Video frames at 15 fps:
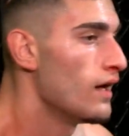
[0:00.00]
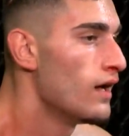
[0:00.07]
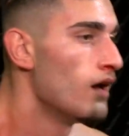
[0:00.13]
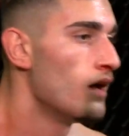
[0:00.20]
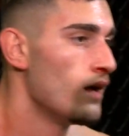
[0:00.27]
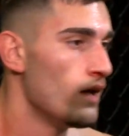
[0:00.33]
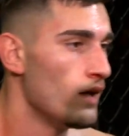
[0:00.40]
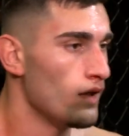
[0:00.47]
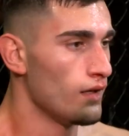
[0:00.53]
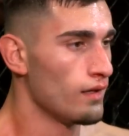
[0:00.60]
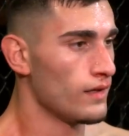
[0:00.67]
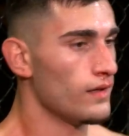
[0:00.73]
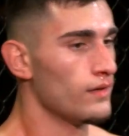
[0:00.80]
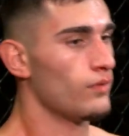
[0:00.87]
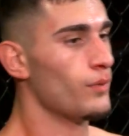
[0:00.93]
You've got a couple
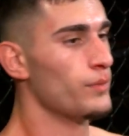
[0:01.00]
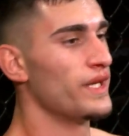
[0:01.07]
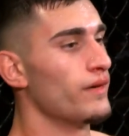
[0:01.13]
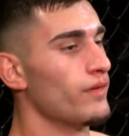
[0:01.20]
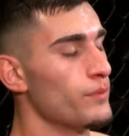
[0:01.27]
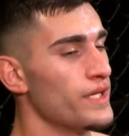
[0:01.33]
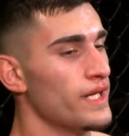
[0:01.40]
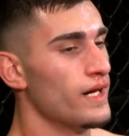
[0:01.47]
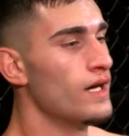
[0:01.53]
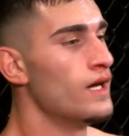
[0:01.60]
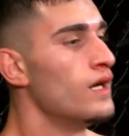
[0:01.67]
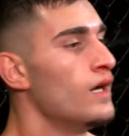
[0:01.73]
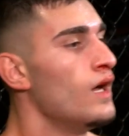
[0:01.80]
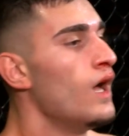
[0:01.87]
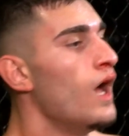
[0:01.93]
minutes. Take your time.
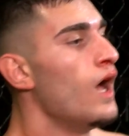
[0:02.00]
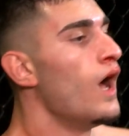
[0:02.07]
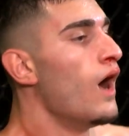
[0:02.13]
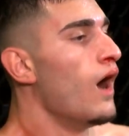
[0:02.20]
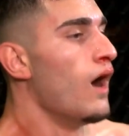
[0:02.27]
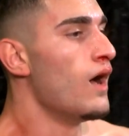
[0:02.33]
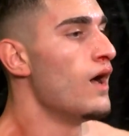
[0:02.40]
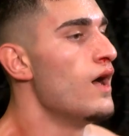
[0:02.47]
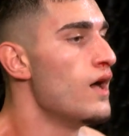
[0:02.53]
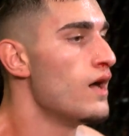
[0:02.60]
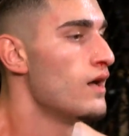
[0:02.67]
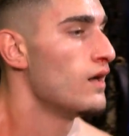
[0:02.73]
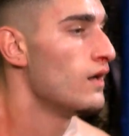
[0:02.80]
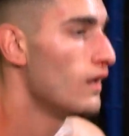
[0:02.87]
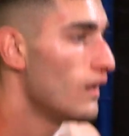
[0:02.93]
And why wouldn't you be?